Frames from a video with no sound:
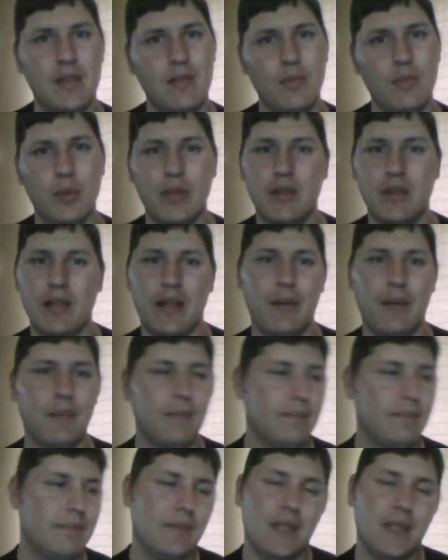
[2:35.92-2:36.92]
with that,
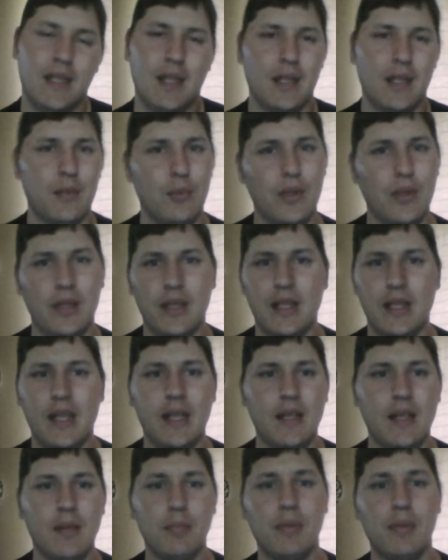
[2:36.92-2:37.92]
you really
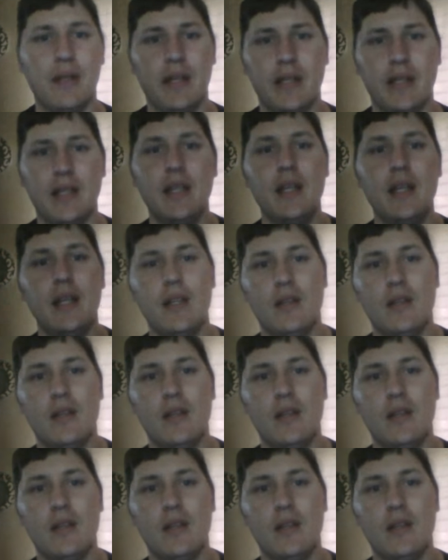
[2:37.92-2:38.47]
can't complain.